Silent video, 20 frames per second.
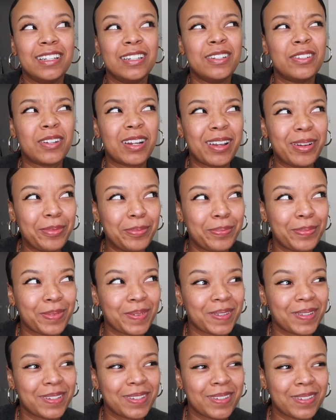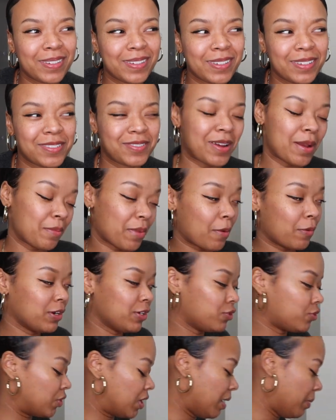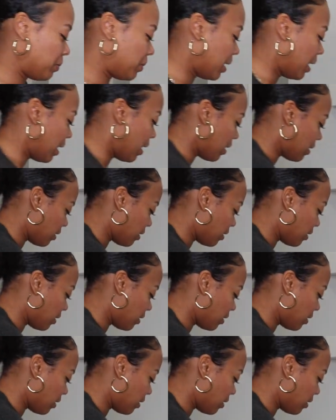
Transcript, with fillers: Drip? Drip. I want to drip.